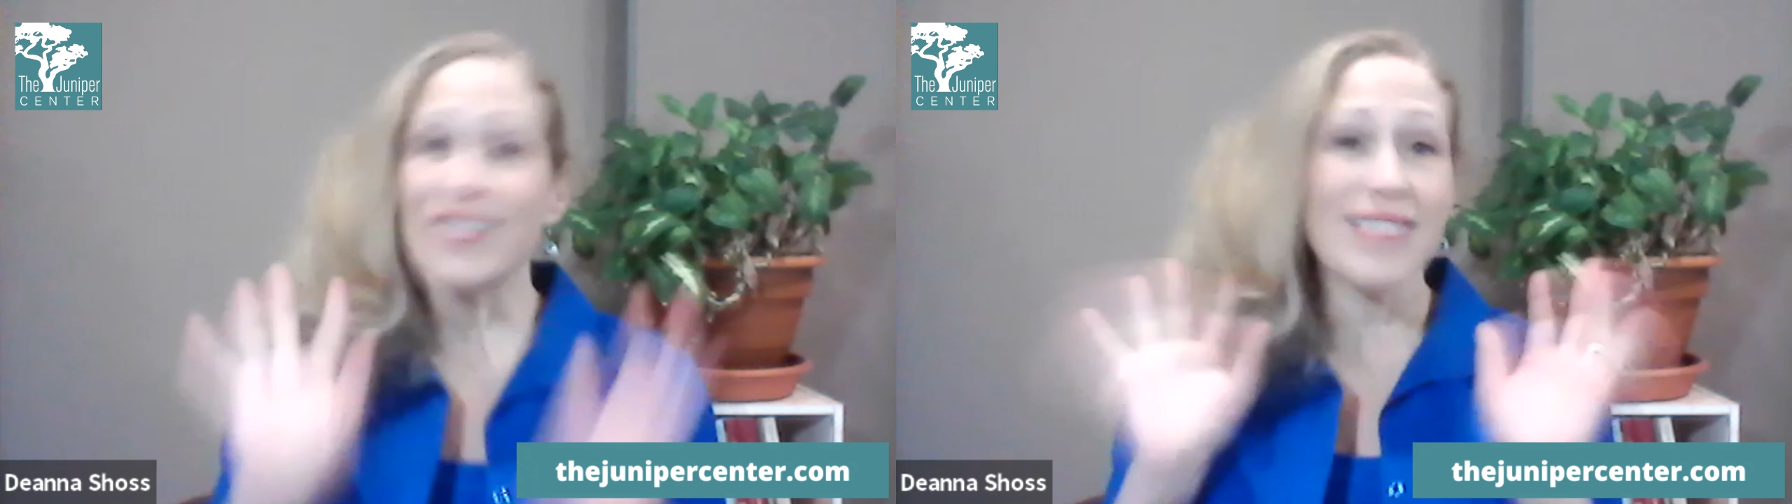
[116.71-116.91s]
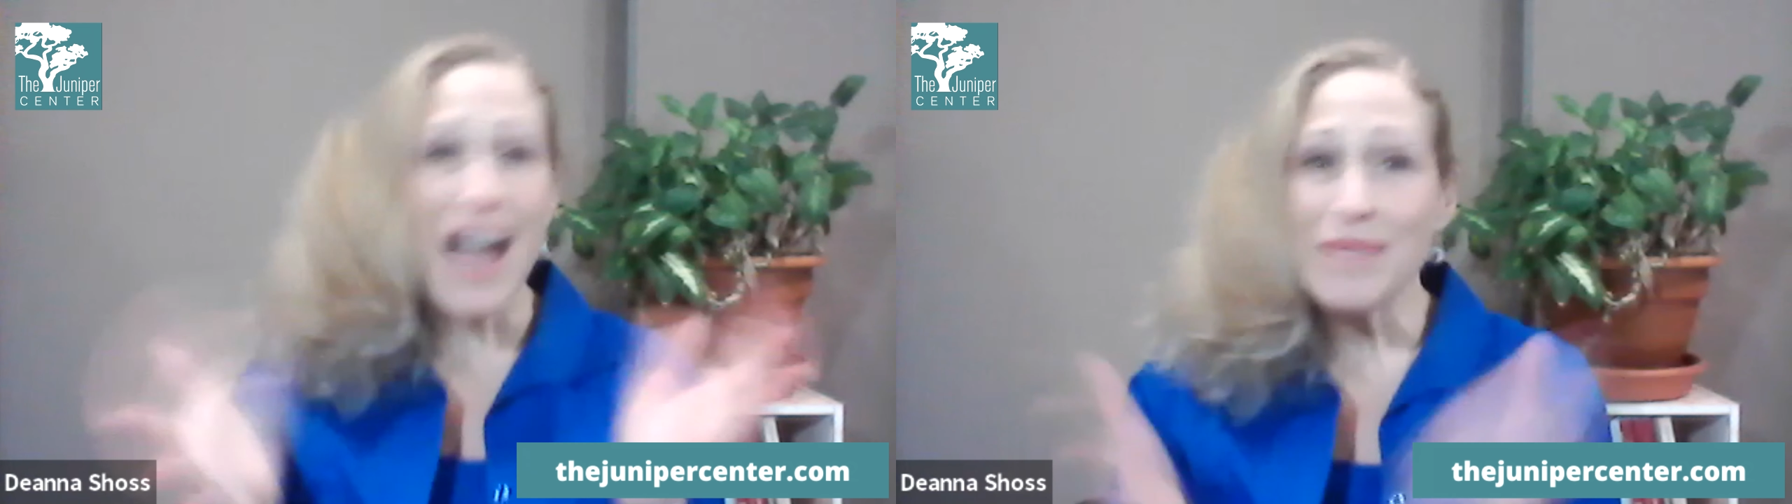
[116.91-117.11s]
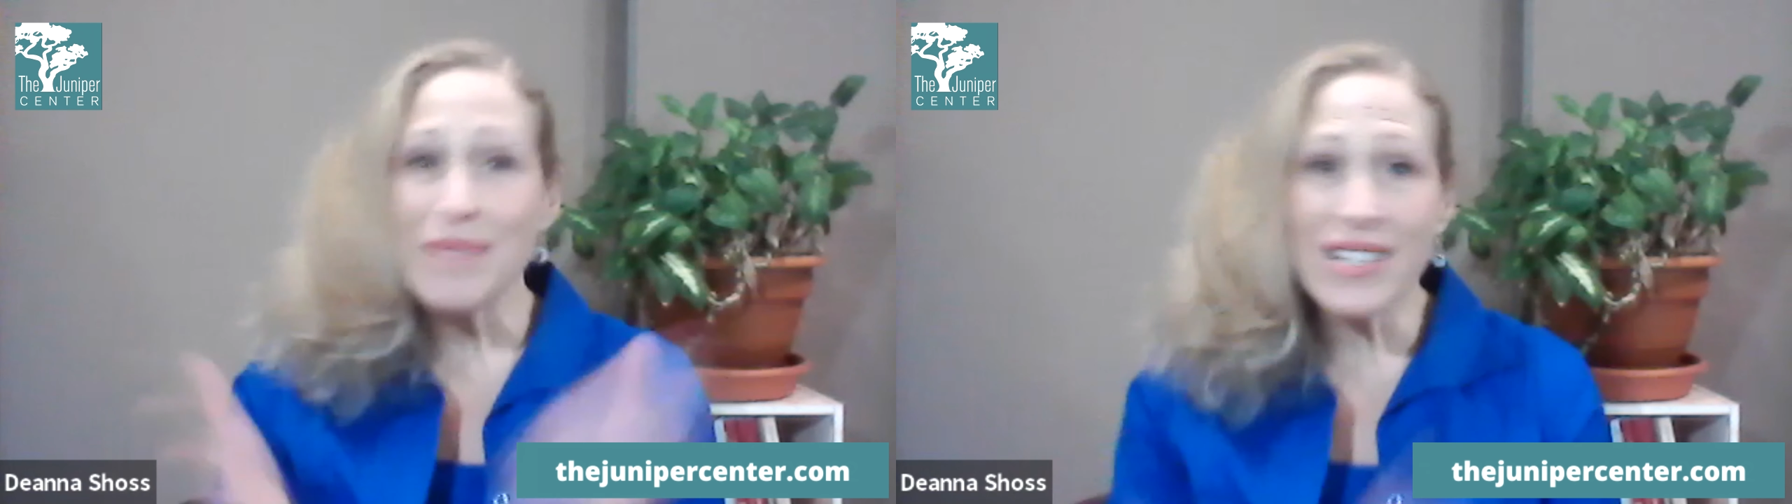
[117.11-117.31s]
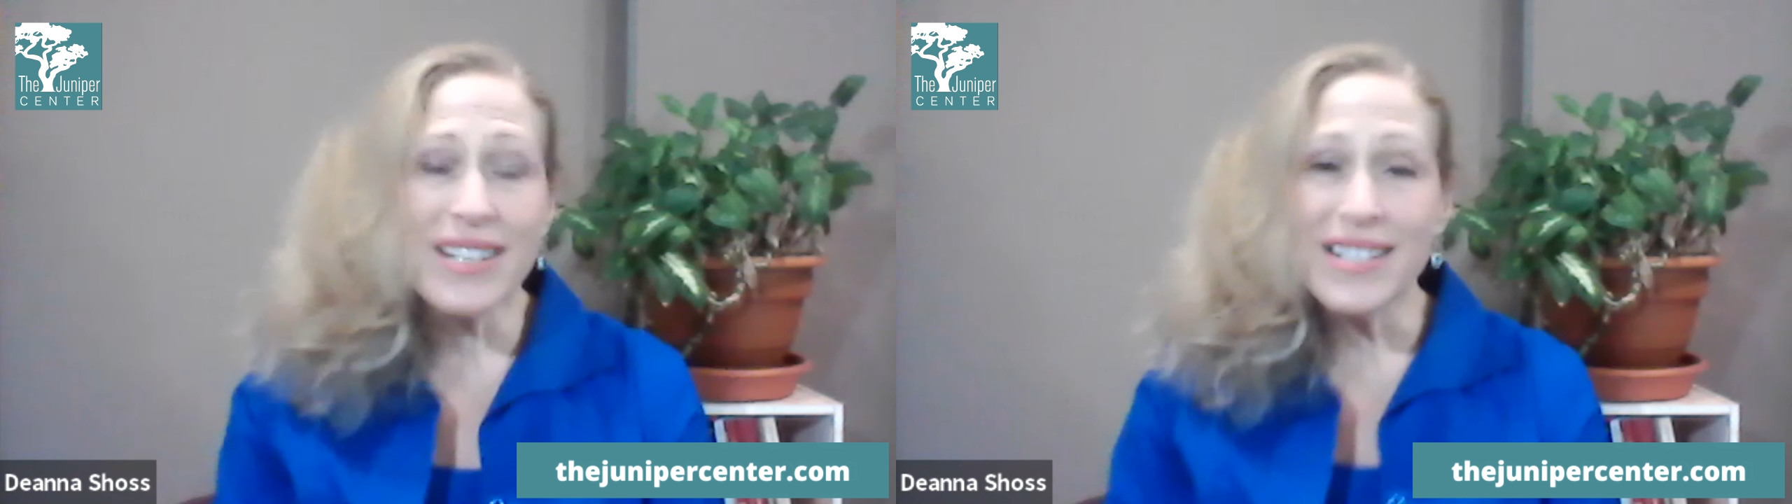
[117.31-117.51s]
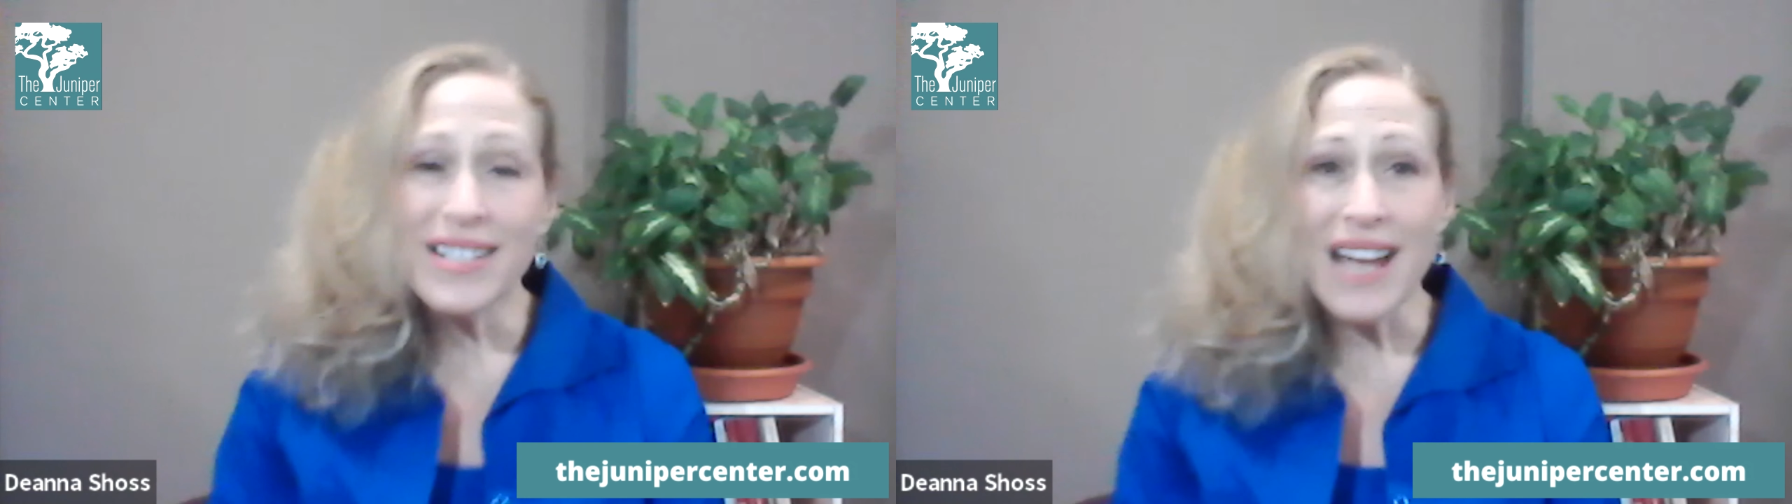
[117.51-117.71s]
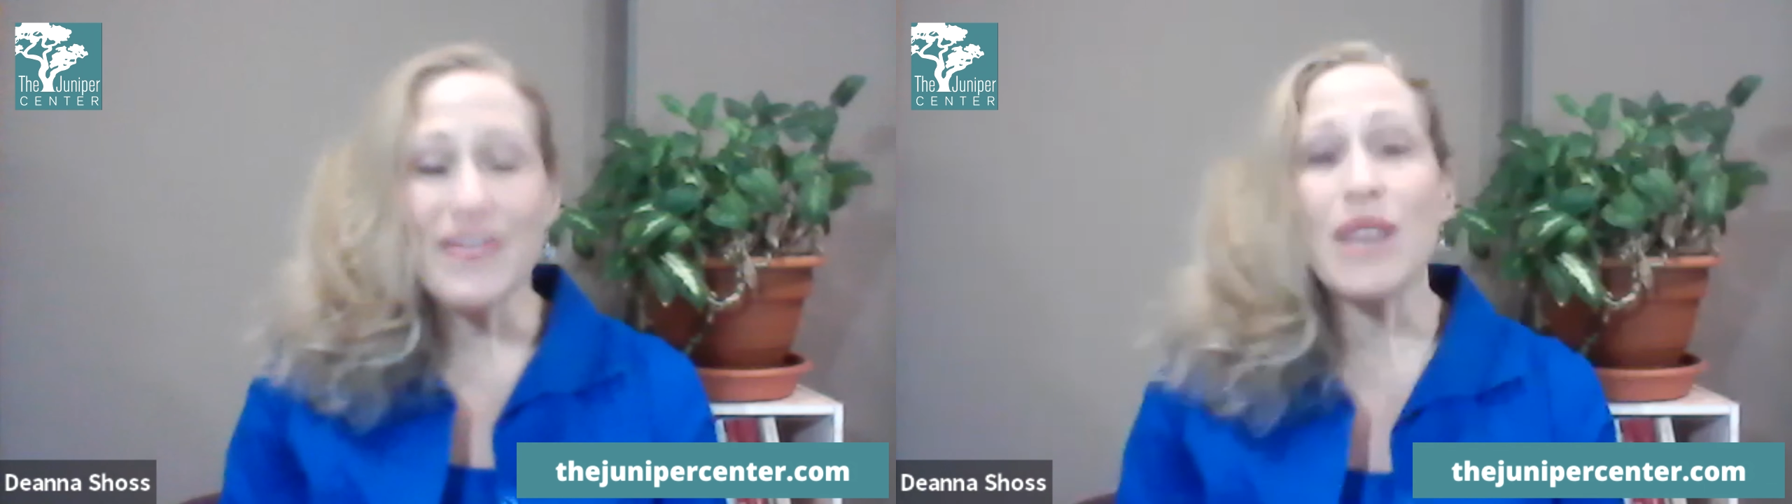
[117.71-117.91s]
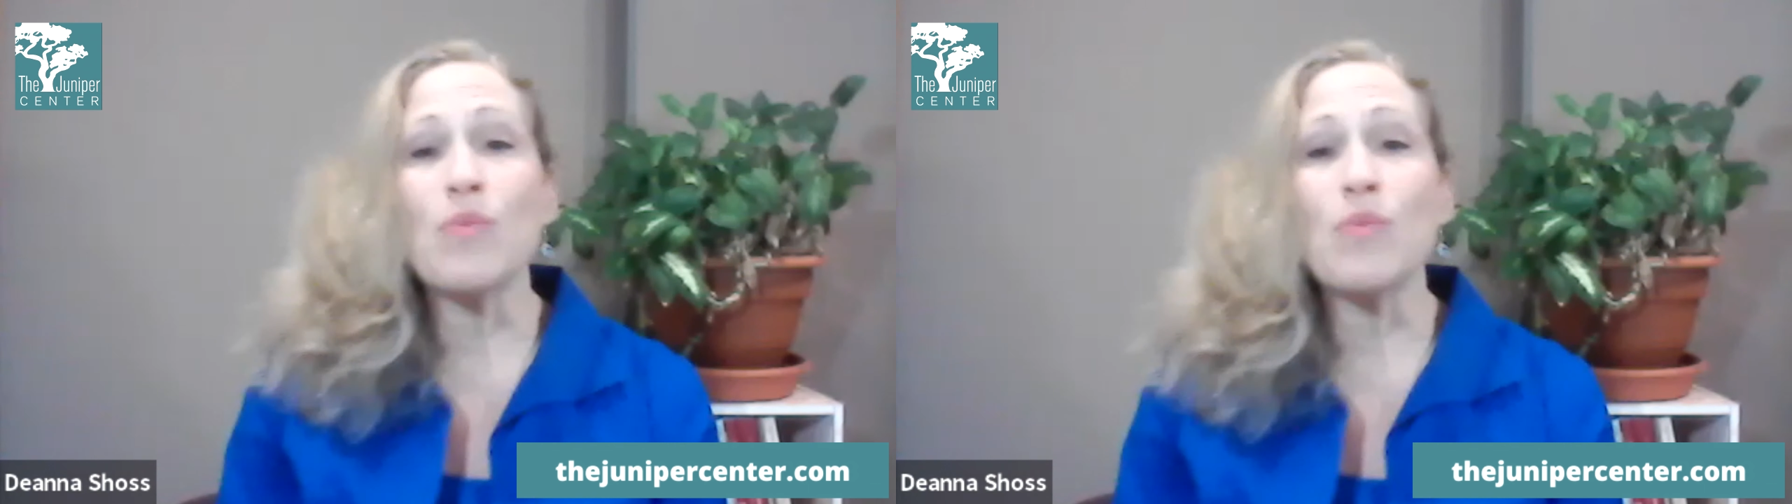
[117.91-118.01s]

I'm just going to dive in.